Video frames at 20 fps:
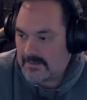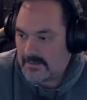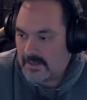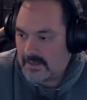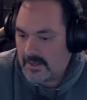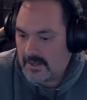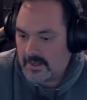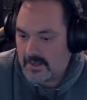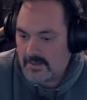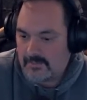
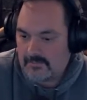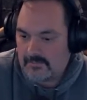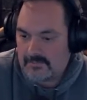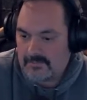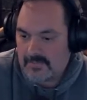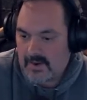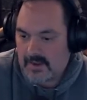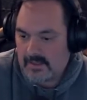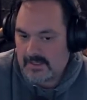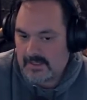um,
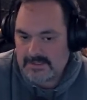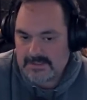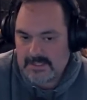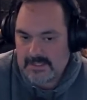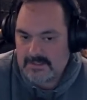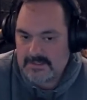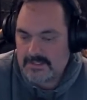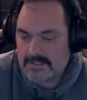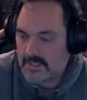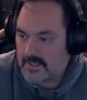probably a
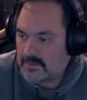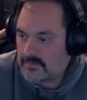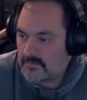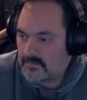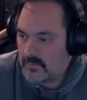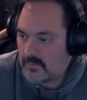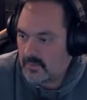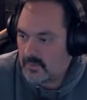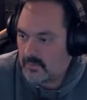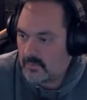10
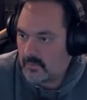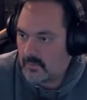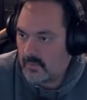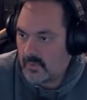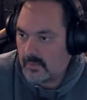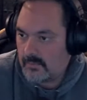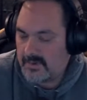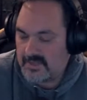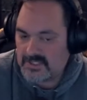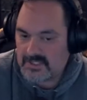ton will,
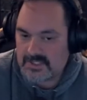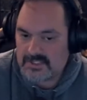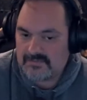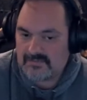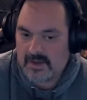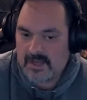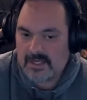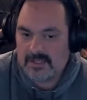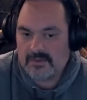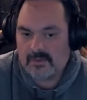will be just
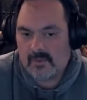fine.